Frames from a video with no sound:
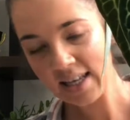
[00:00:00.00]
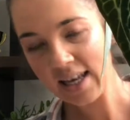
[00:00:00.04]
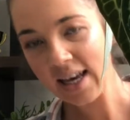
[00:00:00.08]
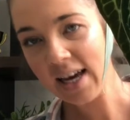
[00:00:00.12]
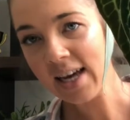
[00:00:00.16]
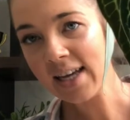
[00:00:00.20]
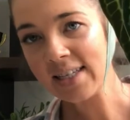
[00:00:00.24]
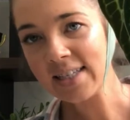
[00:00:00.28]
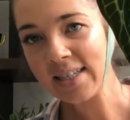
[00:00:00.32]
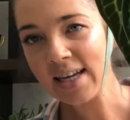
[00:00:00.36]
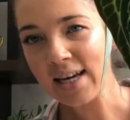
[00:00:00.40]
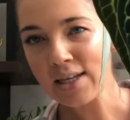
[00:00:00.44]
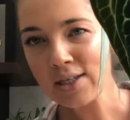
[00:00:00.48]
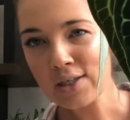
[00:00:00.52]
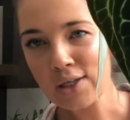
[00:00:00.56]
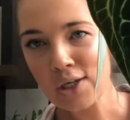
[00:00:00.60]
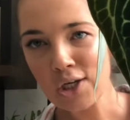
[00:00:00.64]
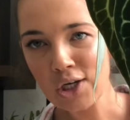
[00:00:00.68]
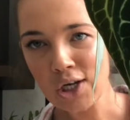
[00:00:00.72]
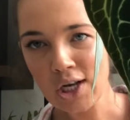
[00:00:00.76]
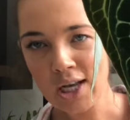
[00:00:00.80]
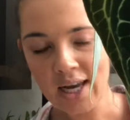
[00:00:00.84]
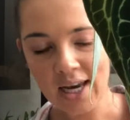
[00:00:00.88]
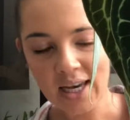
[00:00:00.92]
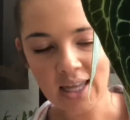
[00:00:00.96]
it does
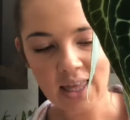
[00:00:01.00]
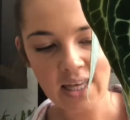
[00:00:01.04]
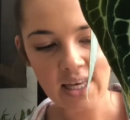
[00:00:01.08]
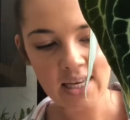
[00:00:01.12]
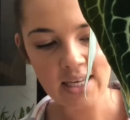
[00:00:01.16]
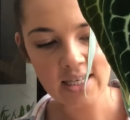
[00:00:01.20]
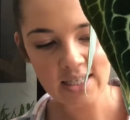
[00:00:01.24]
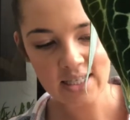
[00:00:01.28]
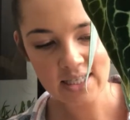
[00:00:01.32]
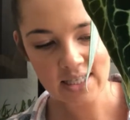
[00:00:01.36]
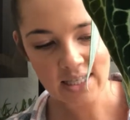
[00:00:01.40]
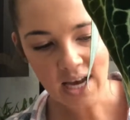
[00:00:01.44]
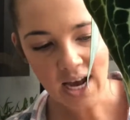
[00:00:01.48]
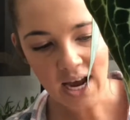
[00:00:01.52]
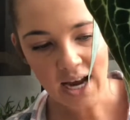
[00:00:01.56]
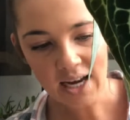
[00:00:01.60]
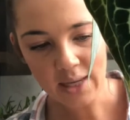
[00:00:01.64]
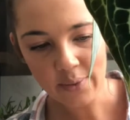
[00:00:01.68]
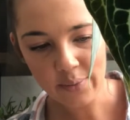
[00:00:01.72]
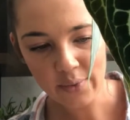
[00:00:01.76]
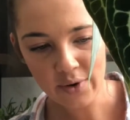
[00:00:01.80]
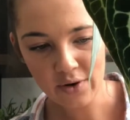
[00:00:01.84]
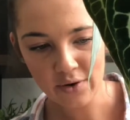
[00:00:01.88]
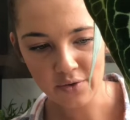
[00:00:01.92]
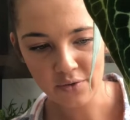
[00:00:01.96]
look like there is a tiny
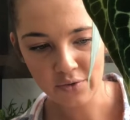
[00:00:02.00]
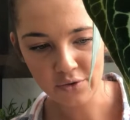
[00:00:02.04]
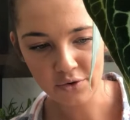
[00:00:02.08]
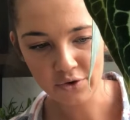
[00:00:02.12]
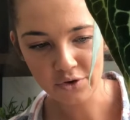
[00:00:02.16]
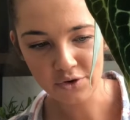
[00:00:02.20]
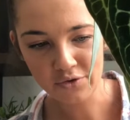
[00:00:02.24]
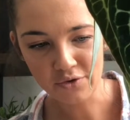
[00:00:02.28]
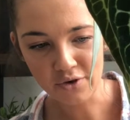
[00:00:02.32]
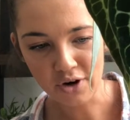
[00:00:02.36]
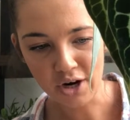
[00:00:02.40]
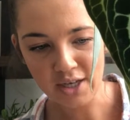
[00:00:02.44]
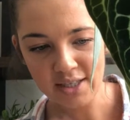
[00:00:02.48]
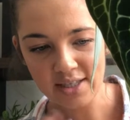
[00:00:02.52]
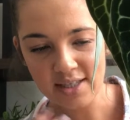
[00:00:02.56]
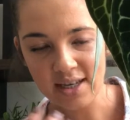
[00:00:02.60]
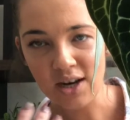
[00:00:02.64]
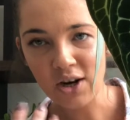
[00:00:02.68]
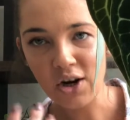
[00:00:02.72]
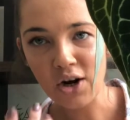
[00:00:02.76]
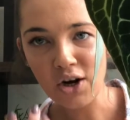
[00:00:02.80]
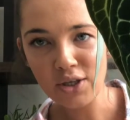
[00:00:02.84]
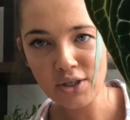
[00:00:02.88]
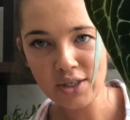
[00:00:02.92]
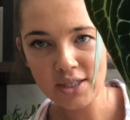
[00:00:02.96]
bit of root rot. I
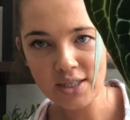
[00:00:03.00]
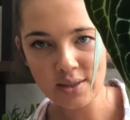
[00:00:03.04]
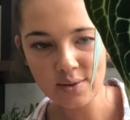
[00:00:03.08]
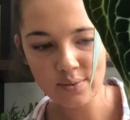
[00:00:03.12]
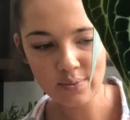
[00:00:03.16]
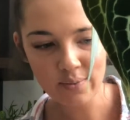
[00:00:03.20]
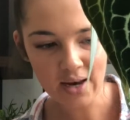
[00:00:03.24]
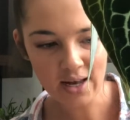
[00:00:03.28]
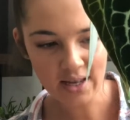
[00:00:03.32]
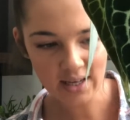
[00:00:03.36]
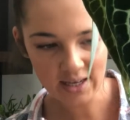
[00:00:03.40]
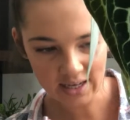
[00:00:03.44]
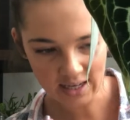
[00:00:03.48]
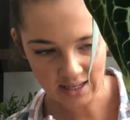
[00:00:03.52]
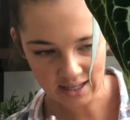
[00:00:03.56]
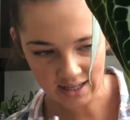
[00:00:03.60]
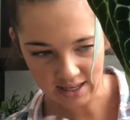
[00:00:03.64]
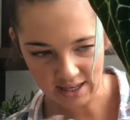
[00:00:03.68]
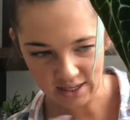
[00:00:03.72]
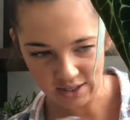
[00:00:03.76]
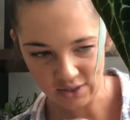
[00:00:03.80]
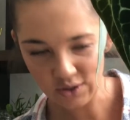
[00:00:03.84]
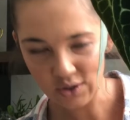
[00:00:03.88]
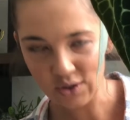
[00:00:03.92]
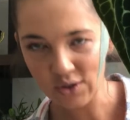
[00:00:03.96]
can't smell
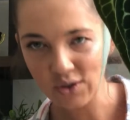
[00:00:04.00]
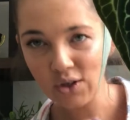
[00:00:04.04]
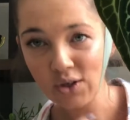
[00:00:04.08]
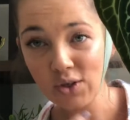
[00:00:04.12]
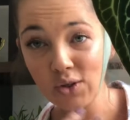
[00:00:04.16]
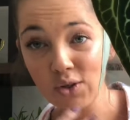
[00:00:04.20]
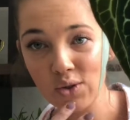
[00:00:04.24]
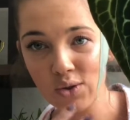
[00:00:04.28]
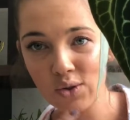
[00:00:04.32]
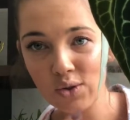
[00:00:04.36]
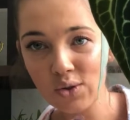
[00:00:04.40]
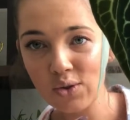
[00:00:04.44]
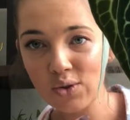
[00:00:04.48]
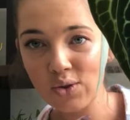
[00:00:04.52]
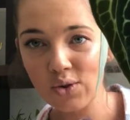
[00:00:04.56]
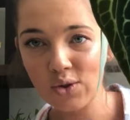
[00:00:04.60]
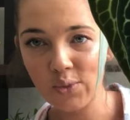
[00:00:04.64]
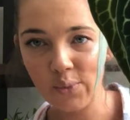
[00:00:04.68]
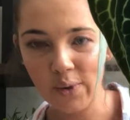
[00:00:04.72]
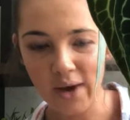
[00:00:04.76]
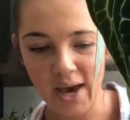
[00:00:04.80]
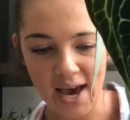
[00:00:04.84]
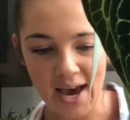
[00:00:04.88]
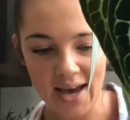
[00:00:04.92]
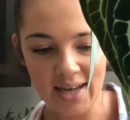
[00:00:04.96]
anything, so it's not too
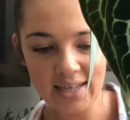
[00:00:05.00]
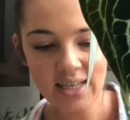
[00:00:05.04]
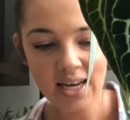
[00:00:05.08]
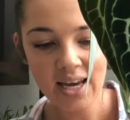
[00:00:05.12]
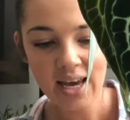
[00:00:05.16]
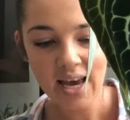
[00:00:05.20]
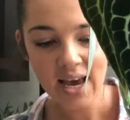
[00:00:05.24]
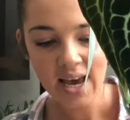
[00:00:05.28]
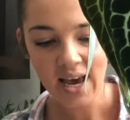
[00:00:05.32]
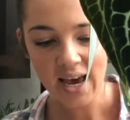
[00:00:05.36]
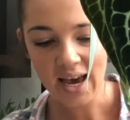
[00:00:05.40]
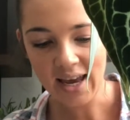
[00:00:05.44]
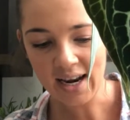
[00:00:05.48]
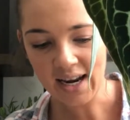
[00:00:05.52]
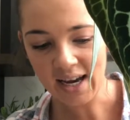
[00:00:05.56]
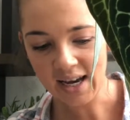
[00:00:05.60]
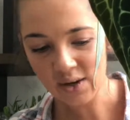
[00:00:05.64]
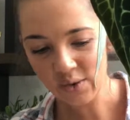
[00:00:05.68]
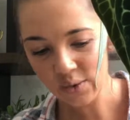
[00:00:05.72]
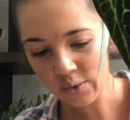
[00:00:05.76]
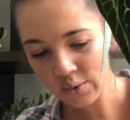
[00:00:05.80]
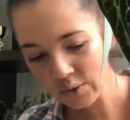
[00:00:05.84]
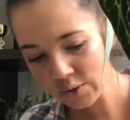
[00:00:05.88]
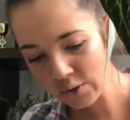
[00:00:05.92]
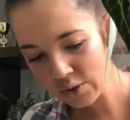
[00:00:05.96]
bad. And
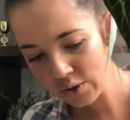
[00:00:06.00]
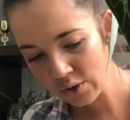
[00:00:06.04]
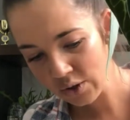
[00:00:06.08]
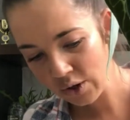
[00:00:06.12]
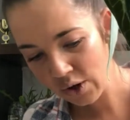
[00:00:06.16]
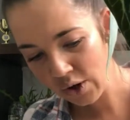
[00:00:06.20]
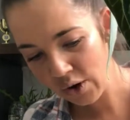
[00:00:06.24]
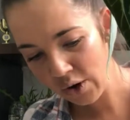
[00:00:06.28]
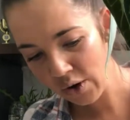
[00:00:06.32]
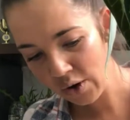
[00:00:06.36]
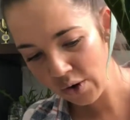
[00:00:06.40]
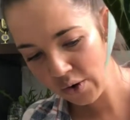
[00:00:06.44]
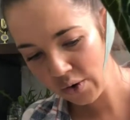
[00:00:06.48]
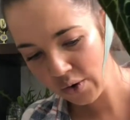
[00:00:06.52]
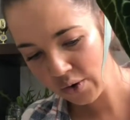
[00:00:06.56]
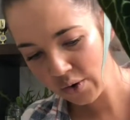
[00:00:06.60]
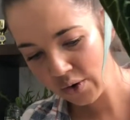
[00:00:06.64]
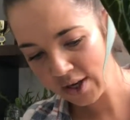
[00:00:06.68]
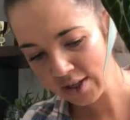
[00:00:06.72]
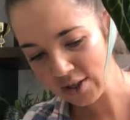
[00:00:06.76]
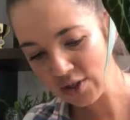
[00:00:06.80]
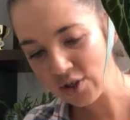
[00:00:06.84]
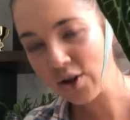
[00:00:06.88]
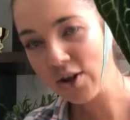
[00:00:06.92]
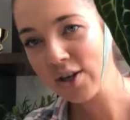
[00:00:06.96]

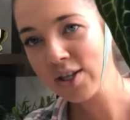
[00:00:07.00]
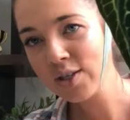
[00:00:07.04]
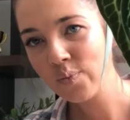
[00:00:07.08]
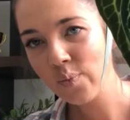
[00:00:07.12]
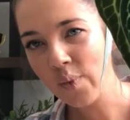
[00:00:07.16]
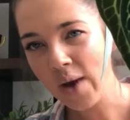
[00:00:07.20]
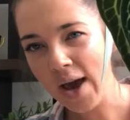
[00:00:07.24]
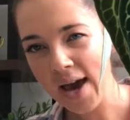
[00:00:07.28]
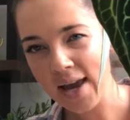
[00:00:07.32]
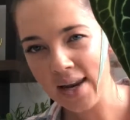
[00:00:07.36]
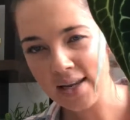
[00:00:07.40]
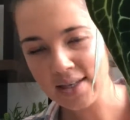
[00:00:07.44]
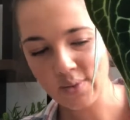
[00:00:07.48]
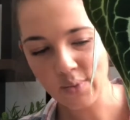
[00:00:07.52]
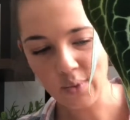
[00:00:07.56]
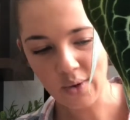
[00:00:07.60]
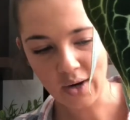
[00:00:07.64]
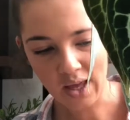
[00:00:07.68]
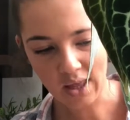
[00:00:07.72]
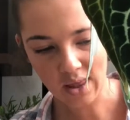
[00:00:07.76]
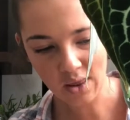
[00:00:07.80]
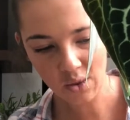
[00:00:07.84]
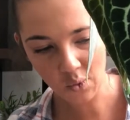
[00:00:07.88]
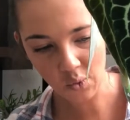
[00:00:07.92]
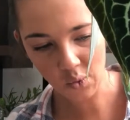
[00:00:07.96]
it's not as bad as what I
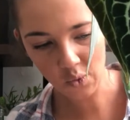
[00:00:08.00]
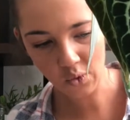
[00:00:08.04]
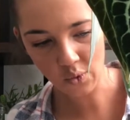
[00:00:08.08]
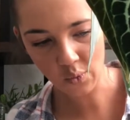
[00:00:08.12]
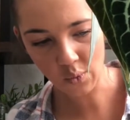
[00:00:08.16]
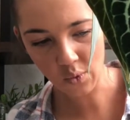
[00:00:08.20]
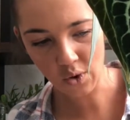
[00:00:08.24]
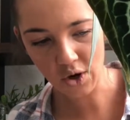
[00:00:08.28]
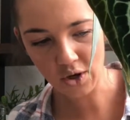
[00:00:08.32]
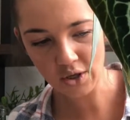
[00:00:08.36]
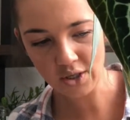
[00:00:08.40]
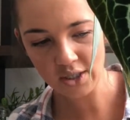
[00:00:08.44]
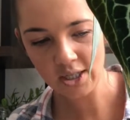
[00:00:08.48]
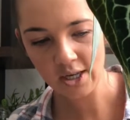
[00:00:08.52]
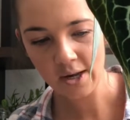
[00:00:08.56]
thought it was.